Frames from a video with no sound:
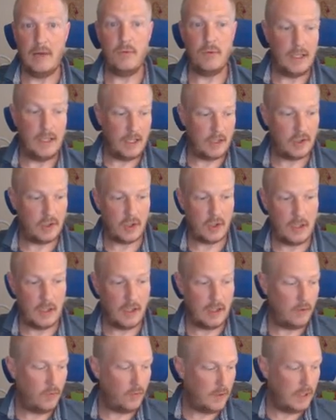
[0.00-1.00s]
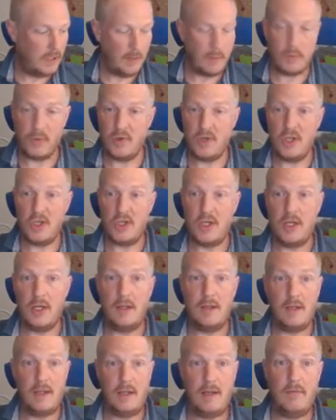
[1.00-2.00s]
would actually really appreciate
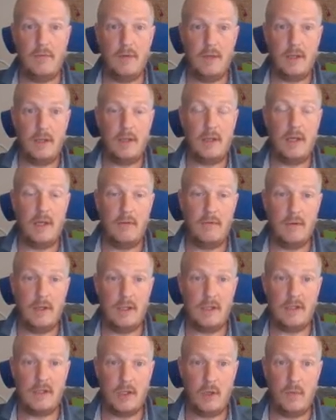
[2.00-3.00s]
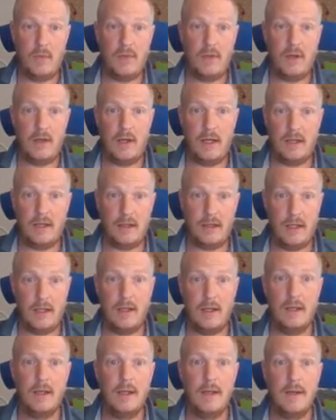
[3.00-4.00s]
having something like that.
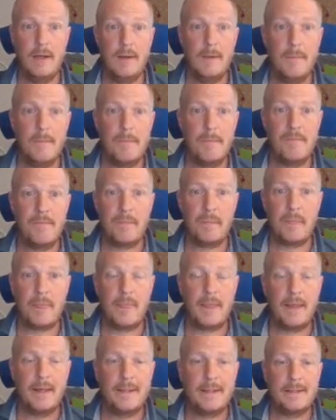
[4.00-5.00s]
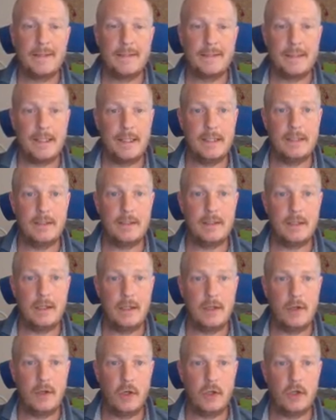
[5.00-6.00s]
Then
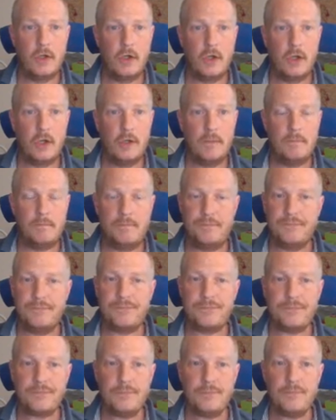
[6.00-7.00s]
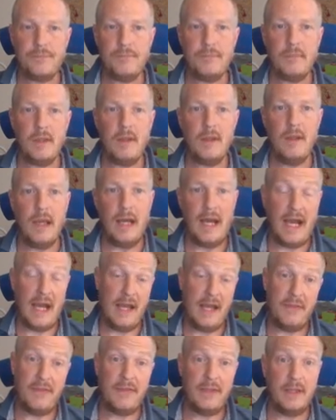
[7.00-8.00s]
another,
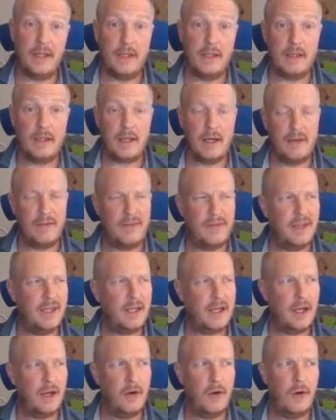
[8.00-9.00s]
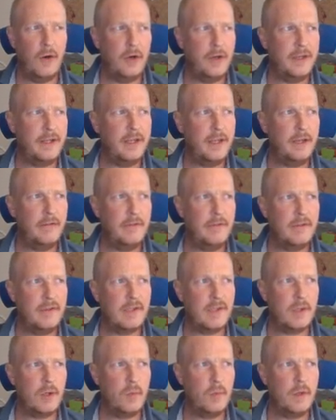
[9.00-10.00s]
I think I heard it even
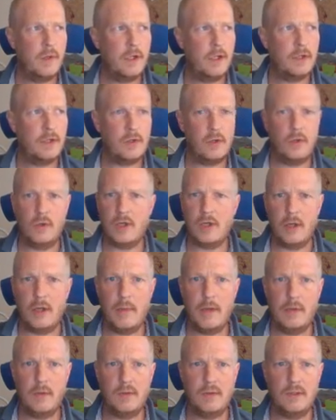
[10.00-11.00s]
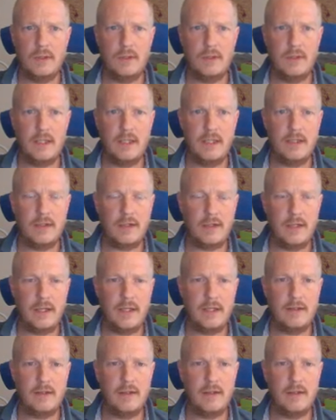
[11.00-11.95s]
somewhere talking about in the internet,